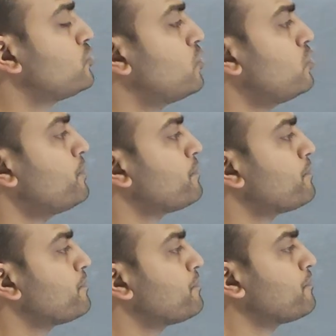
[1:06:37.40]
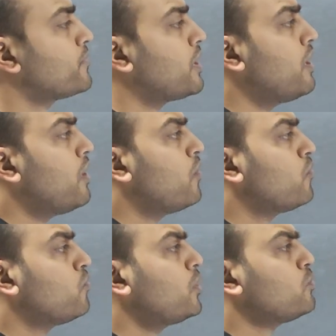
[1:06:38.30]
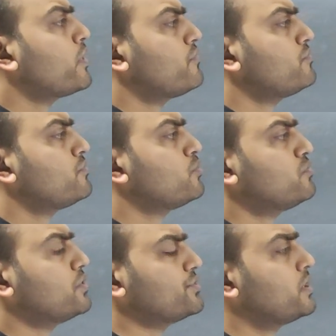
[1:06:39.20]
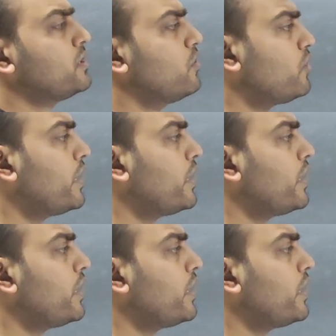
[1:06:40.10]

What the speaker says: So what do I do first?